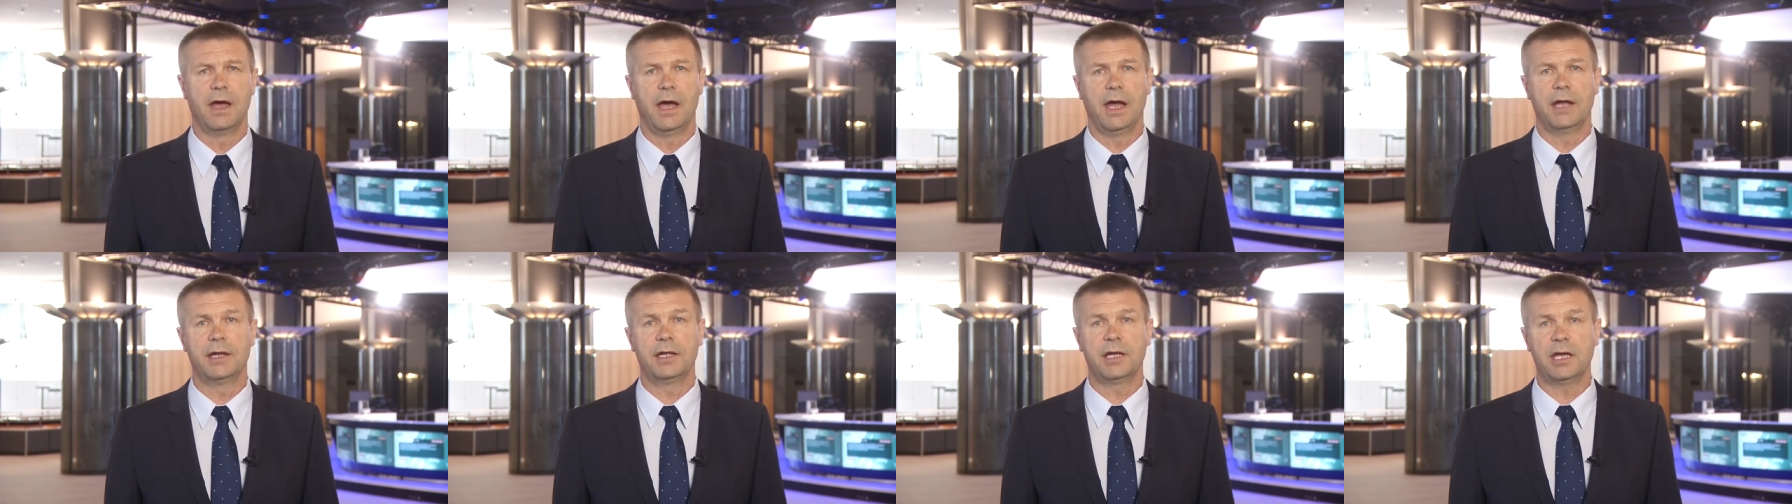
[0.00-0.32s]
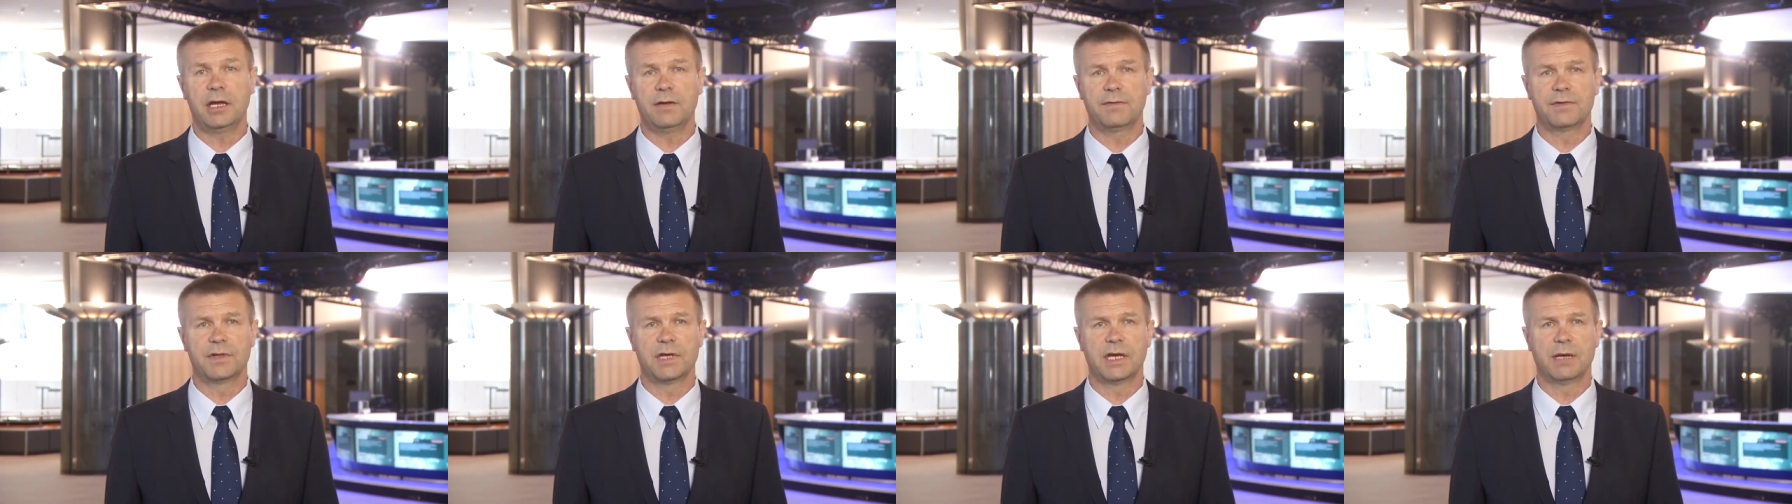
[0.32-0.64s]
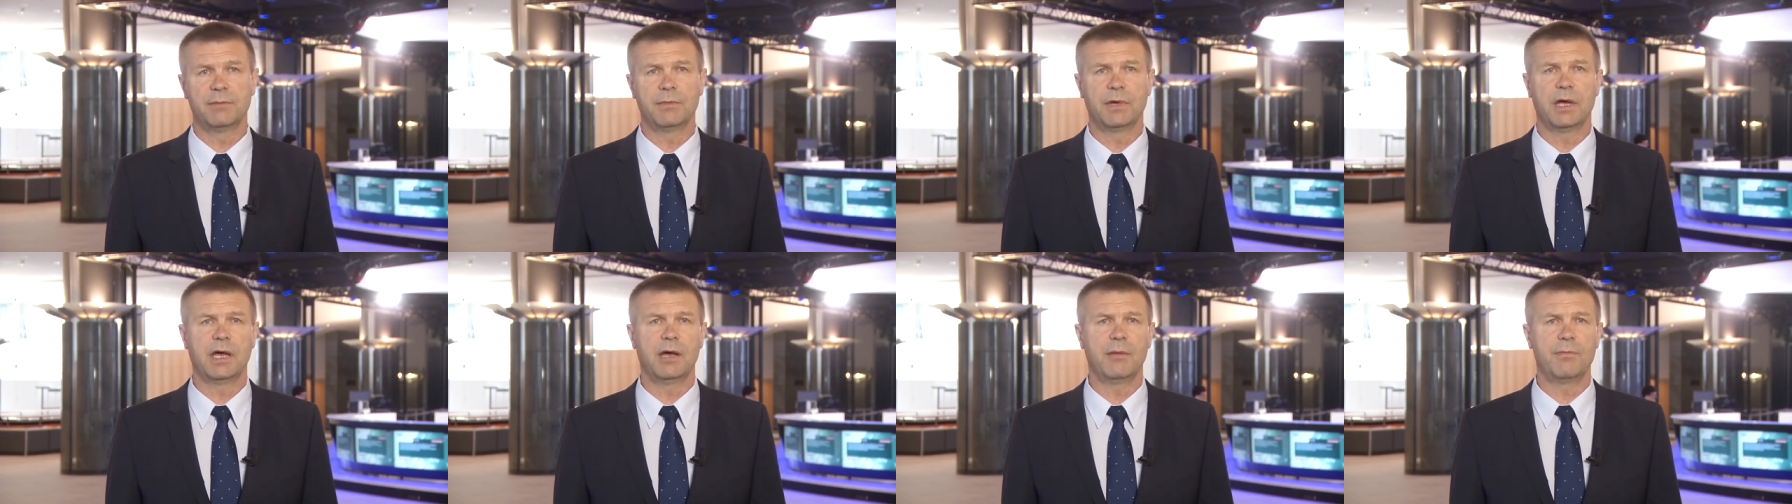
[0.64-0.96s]
and give
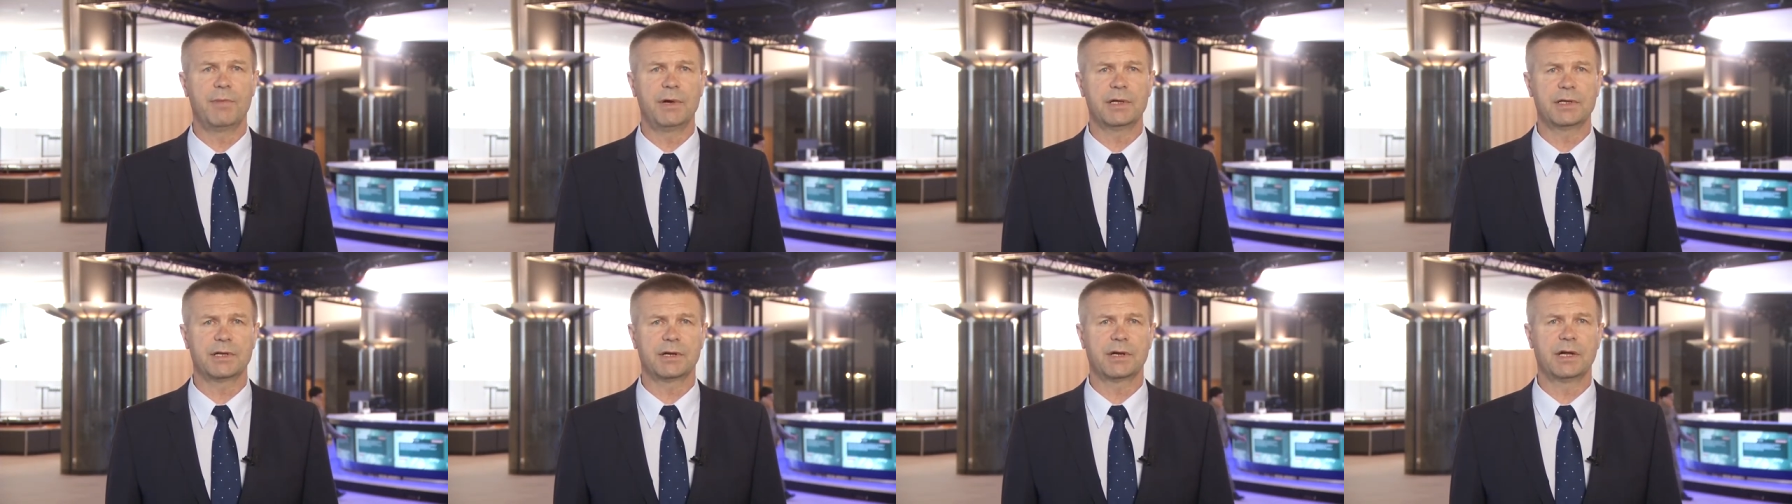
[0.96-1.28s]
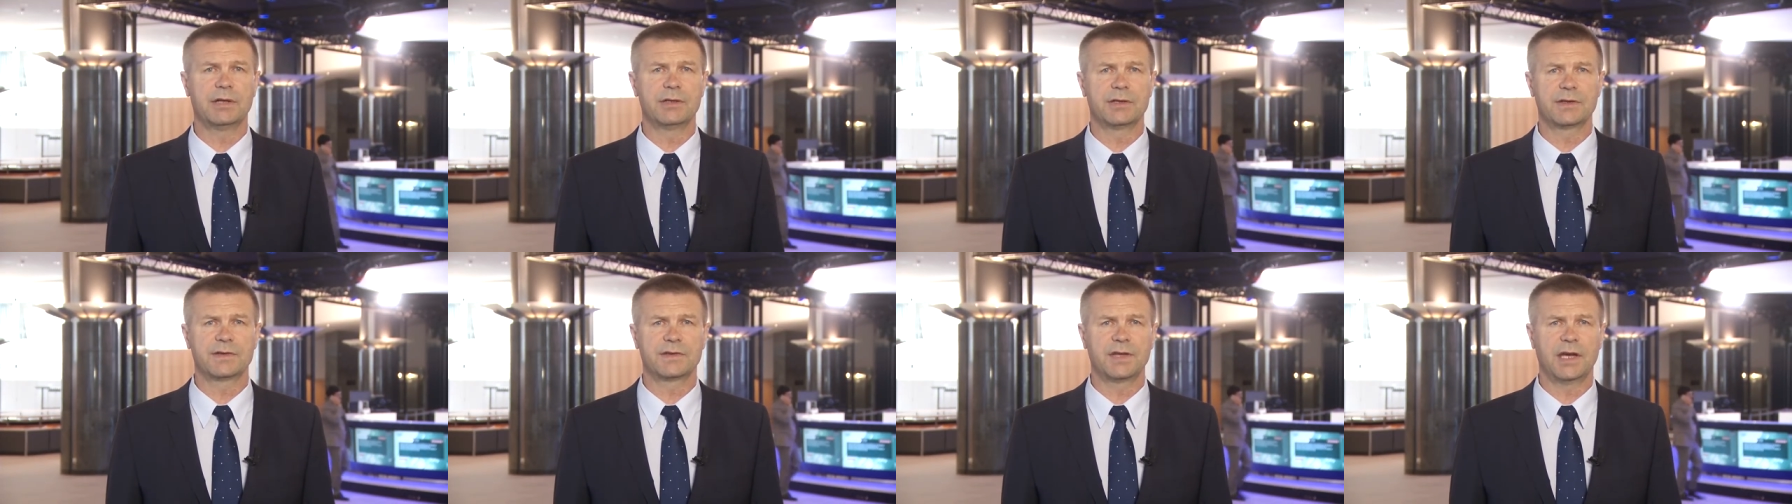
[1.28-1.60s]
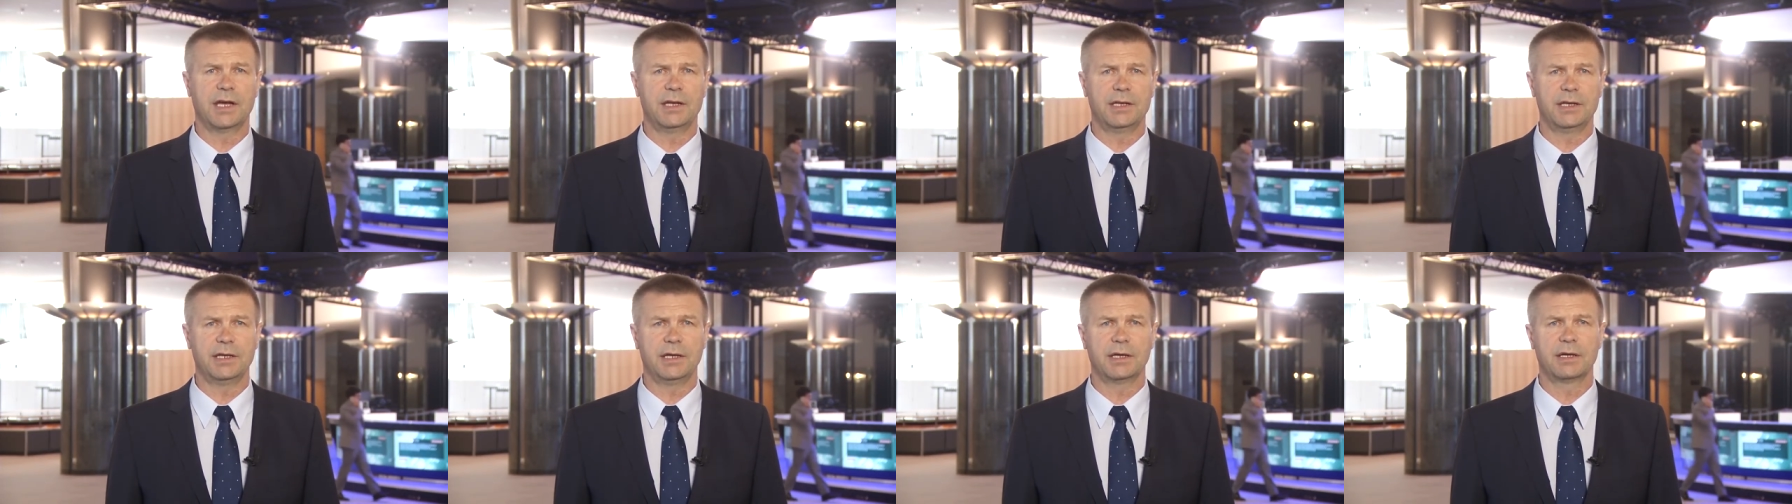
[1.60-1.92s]
them a better
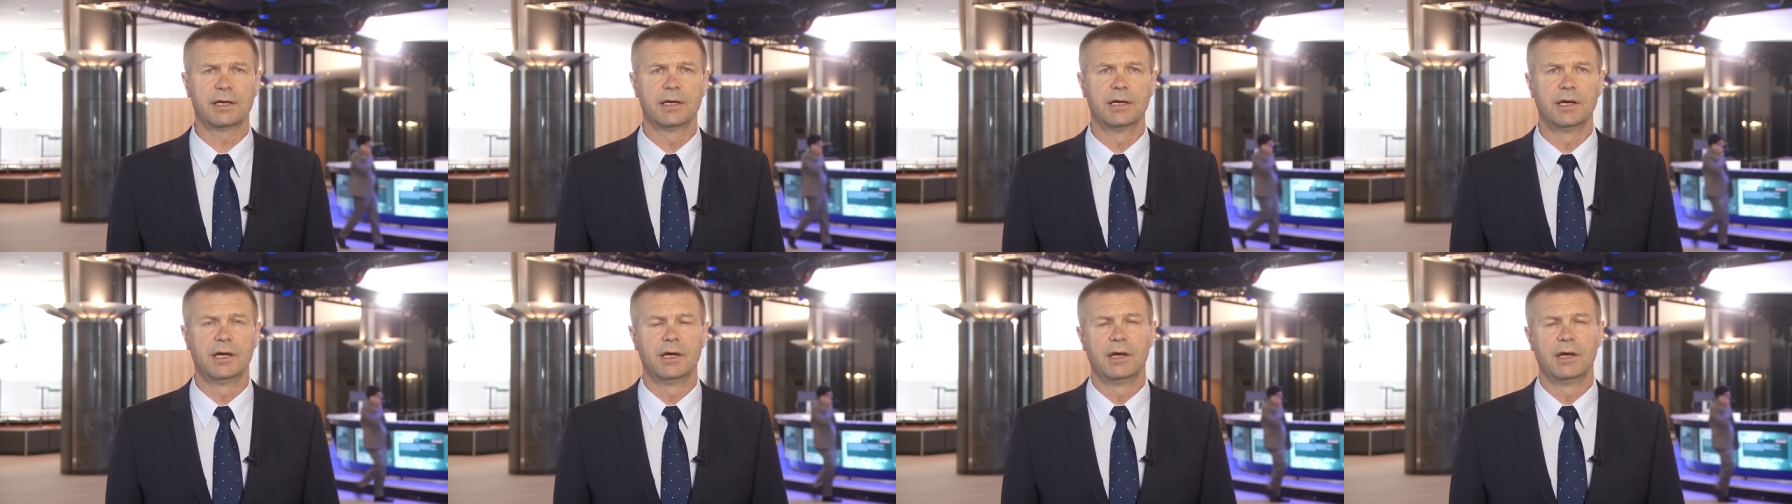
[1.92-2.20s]
understanding